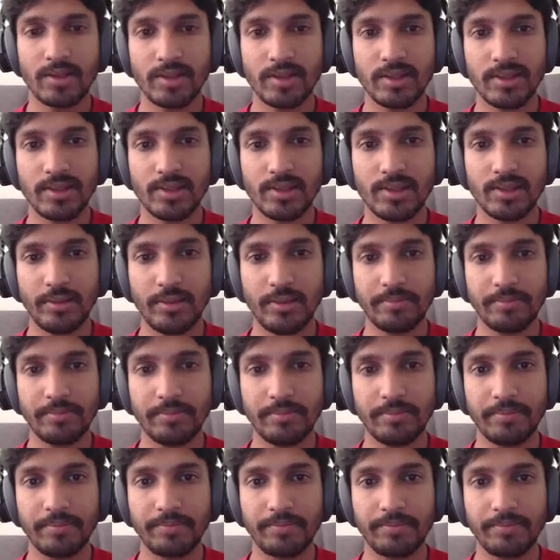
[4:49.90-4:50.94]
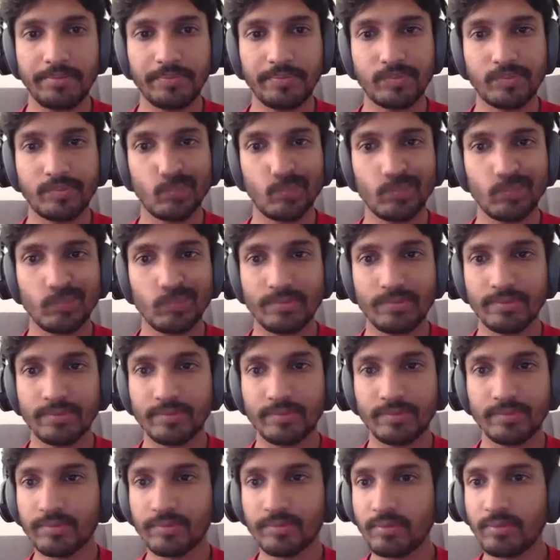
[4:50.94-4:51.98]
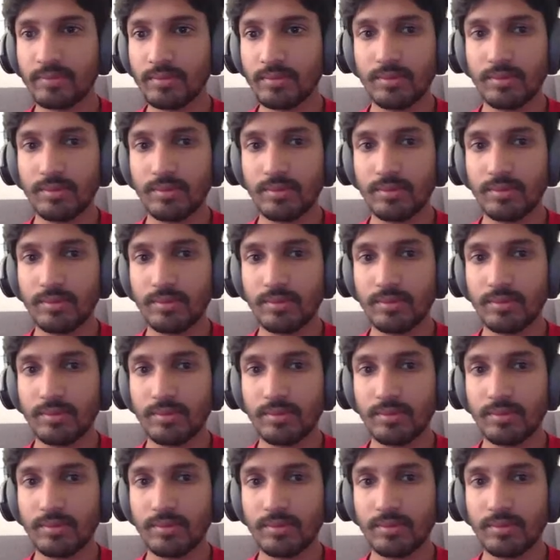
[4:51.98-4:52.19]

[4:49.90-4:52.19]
(no one is talking)